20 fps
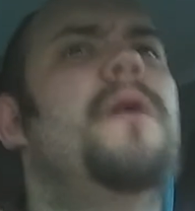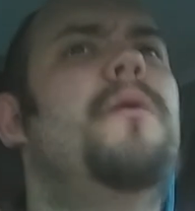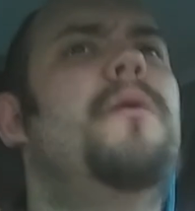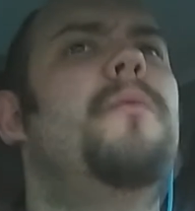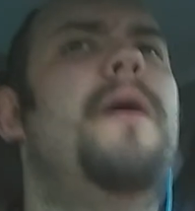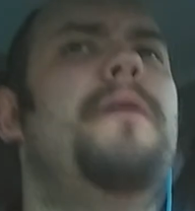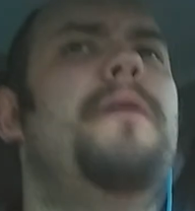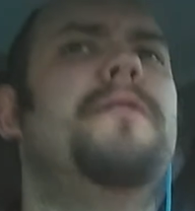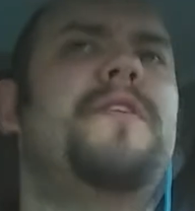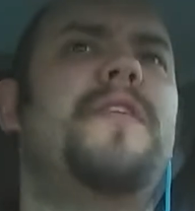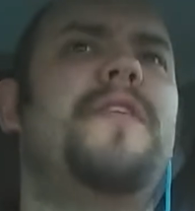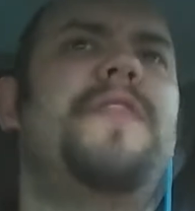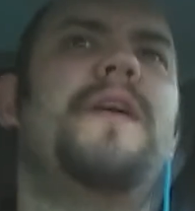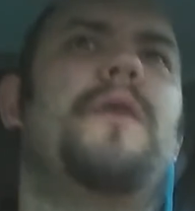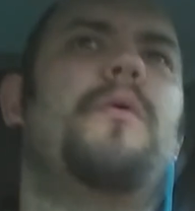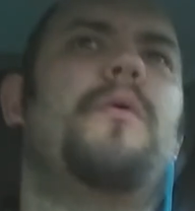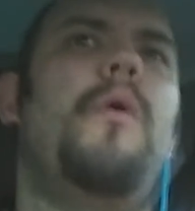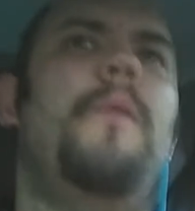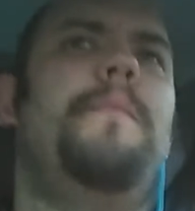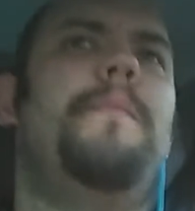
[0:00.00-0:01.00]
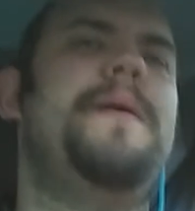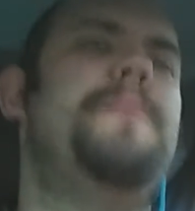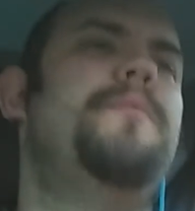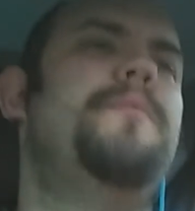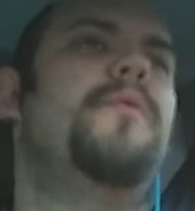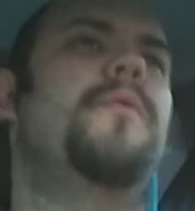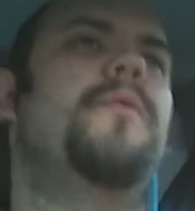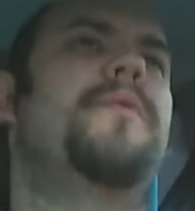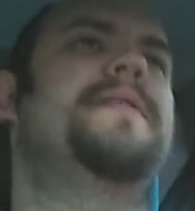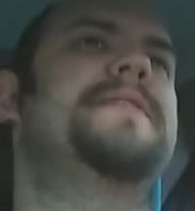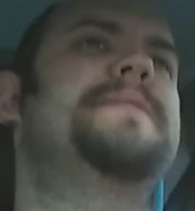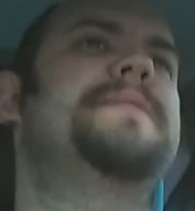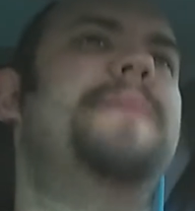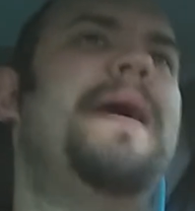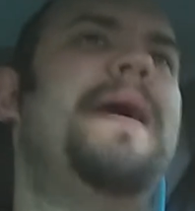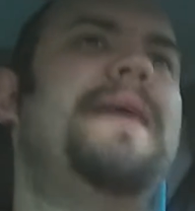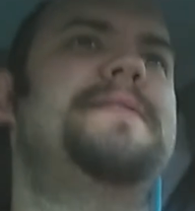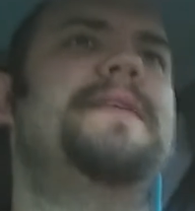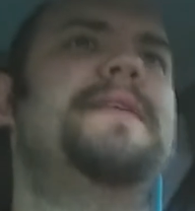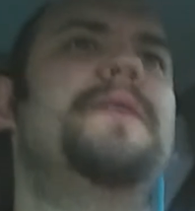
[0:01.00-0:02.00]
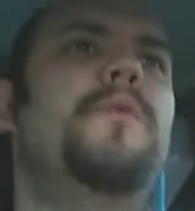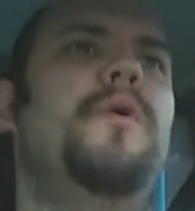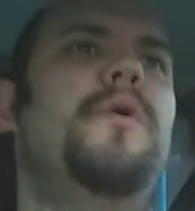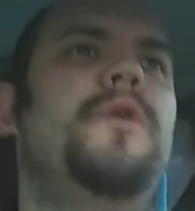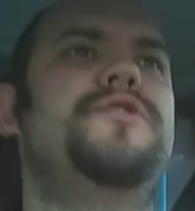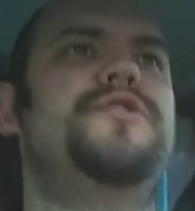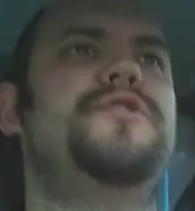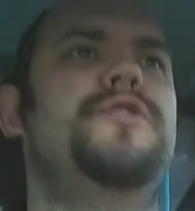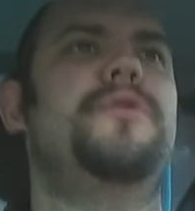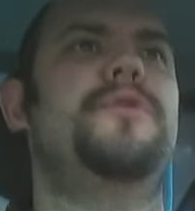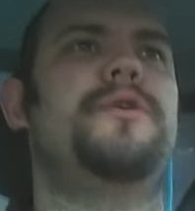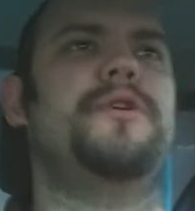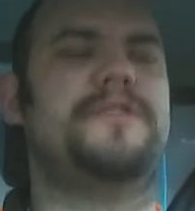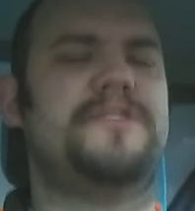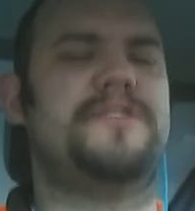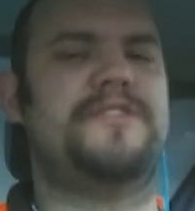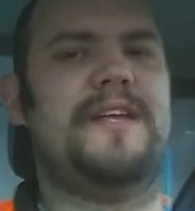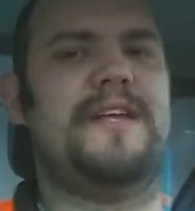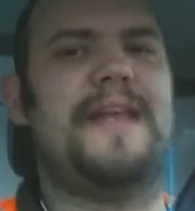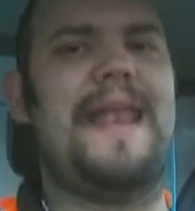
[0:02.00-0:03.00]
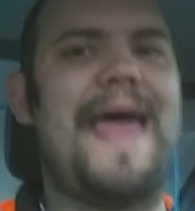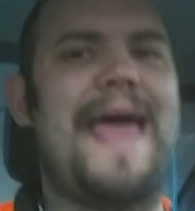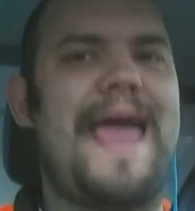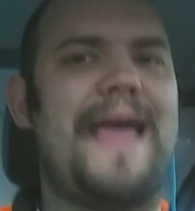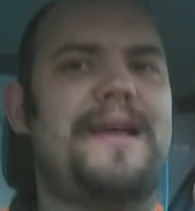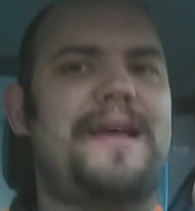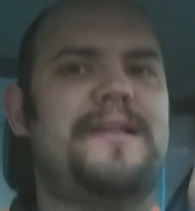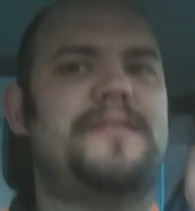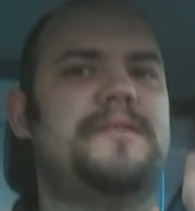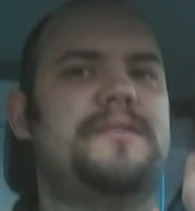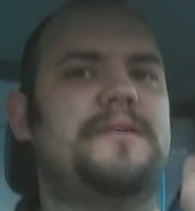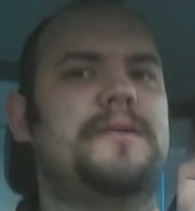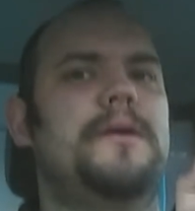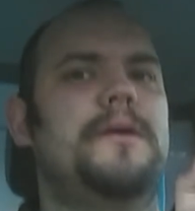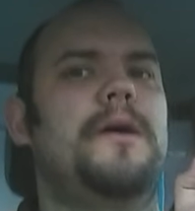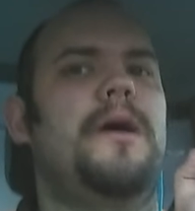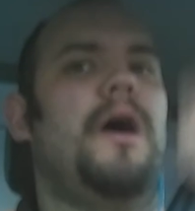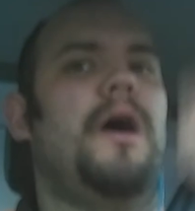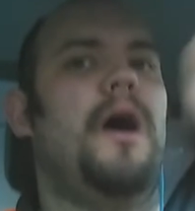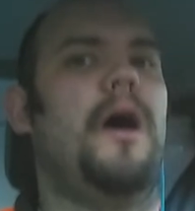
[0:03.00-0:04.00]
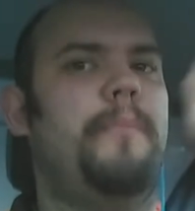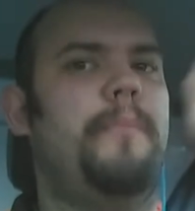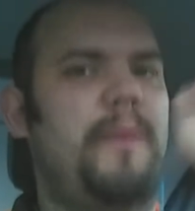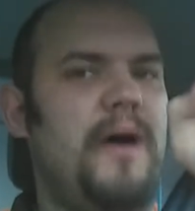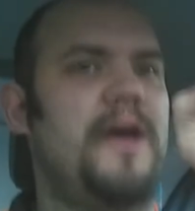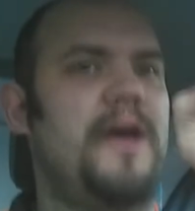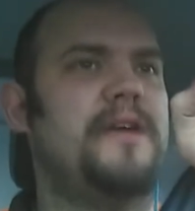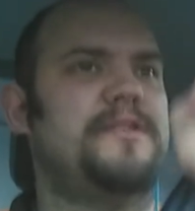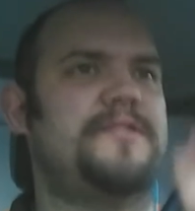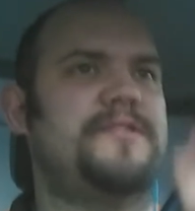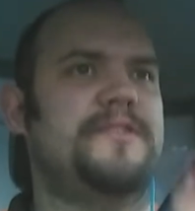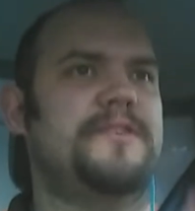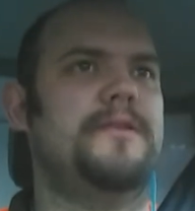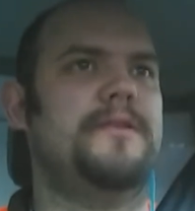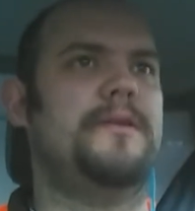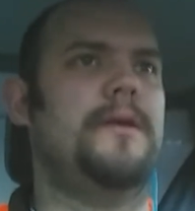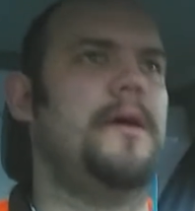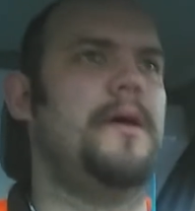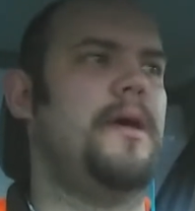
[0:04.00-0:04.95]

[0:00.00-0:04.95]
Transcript: Whereas I think what people were expecting was you could select a person,